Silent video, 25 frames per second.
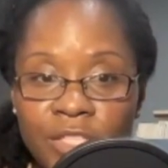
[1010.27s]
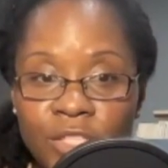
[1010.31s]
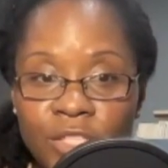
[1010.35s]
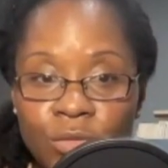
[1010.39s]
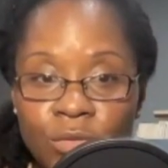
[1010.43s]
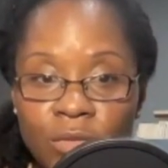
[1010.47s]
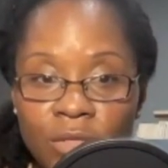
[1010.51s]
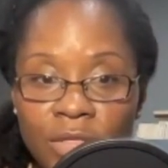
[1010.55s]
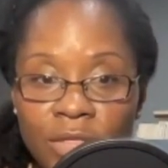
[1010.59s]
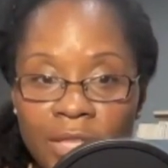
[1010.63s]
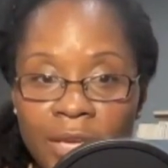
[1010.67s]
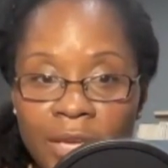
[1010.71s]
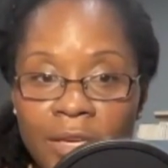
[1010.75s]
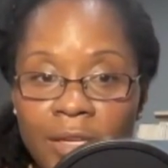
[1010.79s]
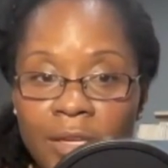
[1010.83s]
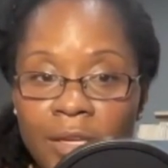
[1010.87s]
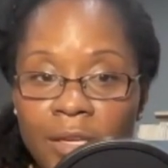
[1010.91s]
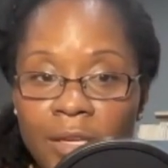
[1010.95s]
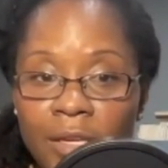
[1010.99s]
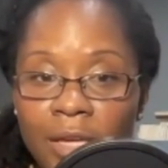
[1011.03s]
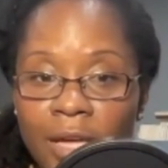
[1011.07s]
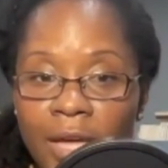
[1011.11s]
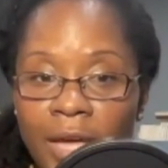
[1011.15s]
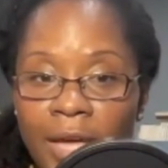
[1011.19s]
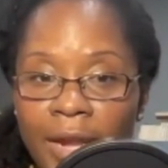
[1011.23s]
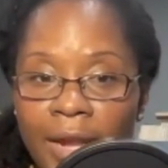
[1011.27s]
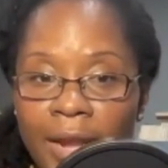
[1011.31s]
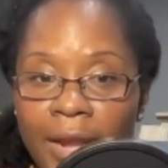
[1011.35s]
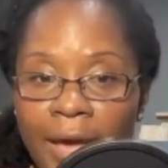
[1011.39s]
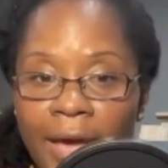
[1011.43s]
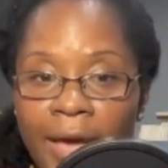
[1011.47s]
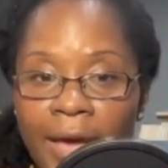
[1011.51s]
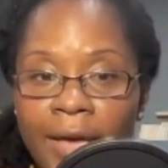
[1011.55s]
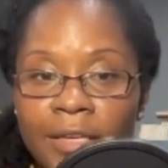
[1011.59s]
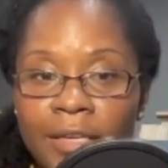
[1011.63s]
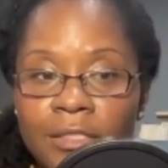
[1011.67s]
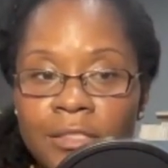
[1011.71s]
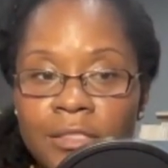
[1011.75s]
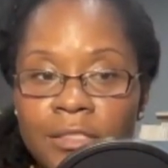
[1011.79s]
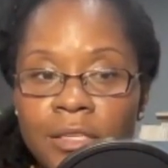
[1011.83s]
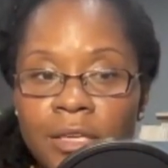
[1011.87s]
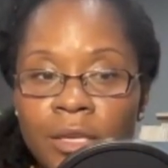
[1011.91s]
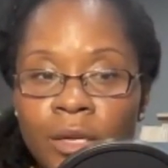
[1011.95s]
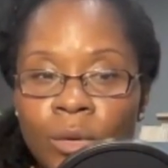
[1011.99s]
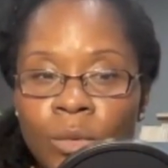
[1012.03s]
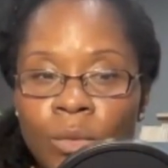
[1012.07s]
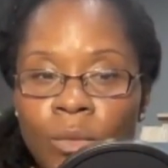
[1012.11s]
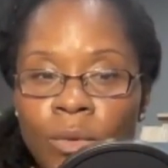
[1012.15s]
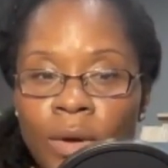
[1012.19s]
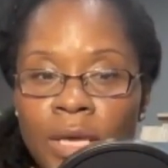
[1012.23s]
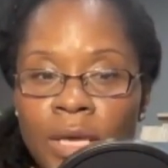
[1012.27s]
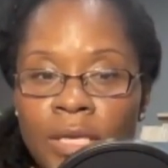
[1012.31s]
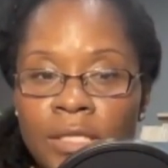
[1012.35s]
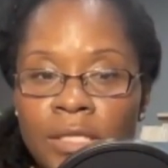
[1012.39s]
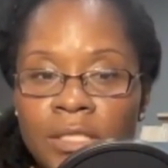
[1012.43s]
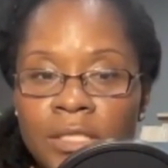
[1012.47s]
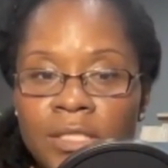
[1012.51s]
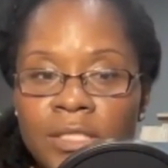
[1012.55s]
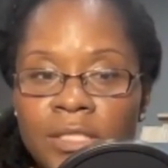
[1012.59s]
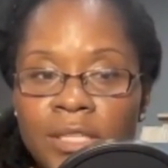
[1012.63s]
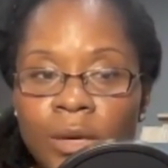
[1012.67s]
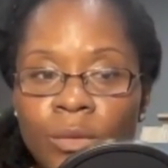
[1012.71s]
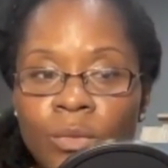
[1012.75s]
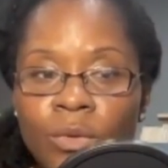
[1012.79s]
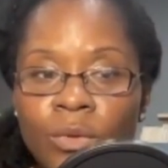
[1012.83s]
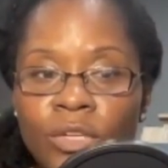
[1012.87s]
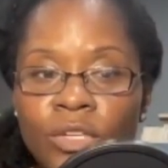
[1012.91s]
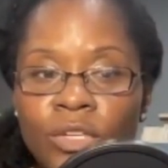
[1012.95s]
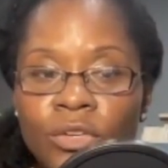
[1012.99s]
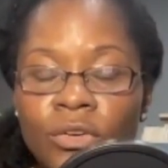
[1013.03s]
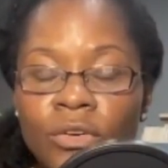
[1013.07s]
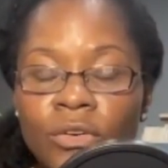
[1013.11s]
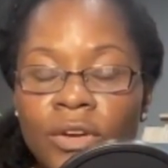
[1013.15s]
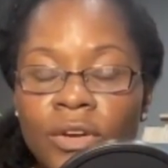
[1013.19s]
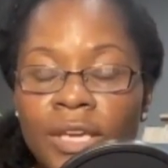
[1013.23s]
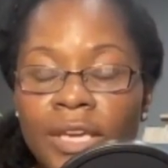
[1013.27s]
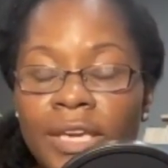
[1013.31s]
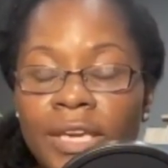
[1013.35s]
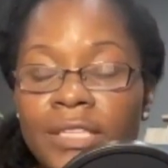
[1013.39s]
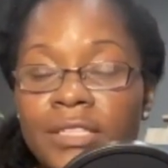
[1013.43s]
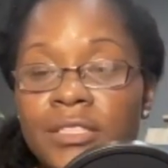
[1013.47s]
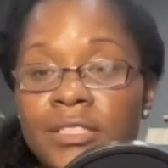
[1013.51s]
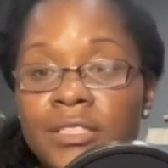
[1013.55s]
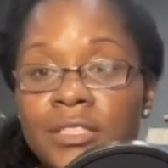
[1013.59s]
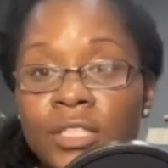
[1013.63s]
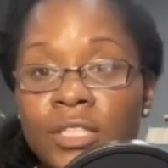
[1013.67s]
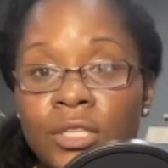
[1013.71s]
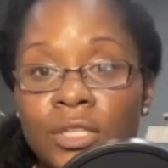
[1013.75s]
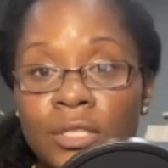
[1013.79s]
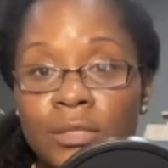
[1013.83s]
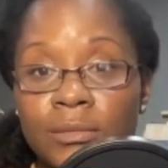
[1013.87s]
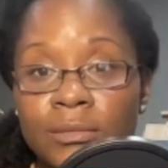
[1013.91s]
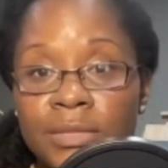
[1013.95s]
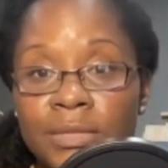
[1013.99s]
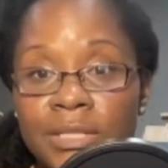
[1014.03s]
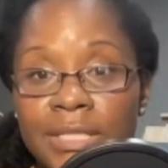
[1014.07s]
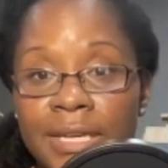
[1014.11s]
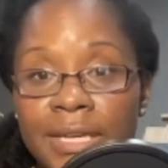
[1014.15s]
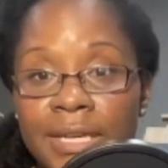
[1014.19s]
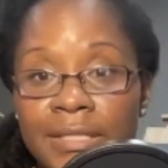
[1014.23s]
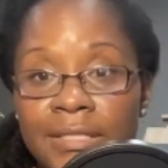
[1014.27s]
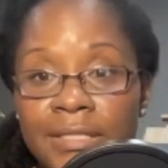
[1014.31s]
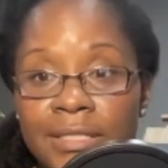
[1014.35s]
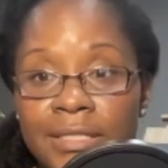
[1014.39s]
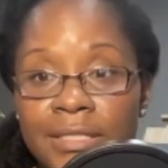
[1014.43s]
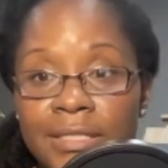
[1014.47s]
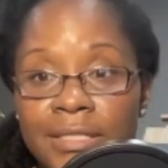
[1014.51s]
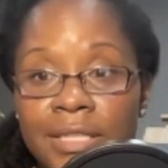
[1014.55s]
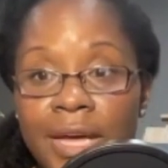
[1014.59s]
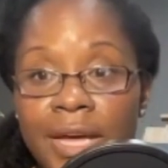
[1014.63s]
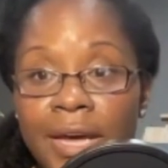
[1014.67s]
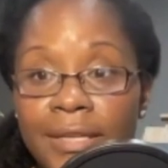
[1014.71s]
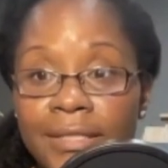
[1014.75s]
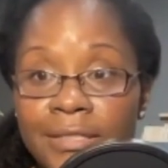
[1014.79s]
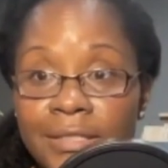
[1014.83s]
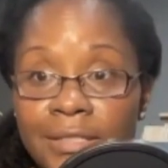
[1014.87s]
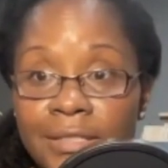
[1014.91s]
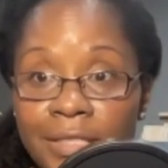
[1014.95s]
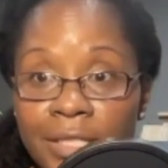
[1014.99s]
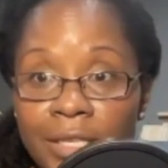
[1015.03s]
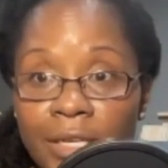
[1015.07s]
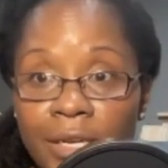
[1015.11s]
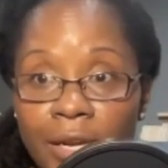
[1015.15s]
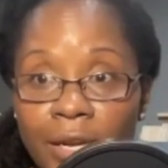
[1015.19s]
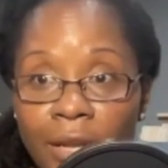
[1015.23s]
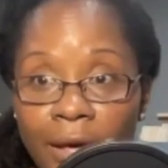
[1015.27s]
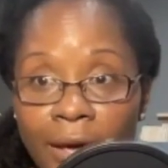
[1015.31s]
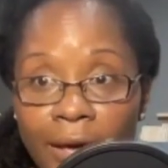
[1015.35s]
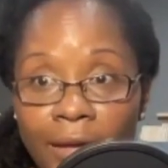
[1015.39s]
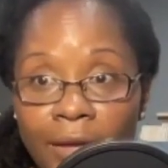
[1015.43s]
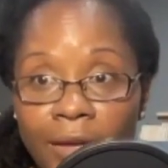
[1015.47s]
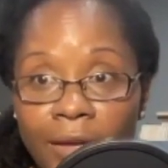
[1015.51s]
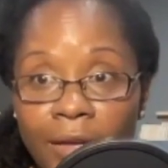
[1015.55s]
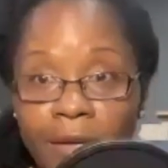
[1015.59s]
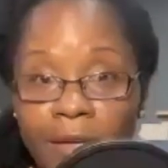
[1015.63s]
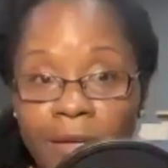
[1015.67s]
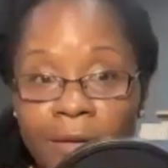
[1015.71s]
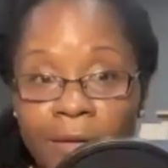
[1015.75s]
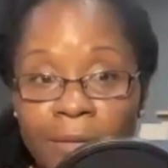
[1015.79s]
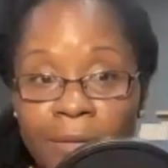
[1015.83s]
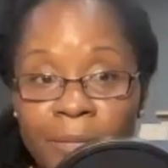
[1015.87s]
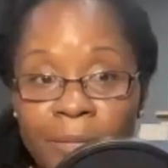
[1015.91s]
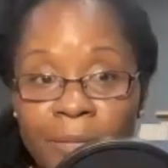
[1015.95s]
to think and act in ways that would create circumstances I did like.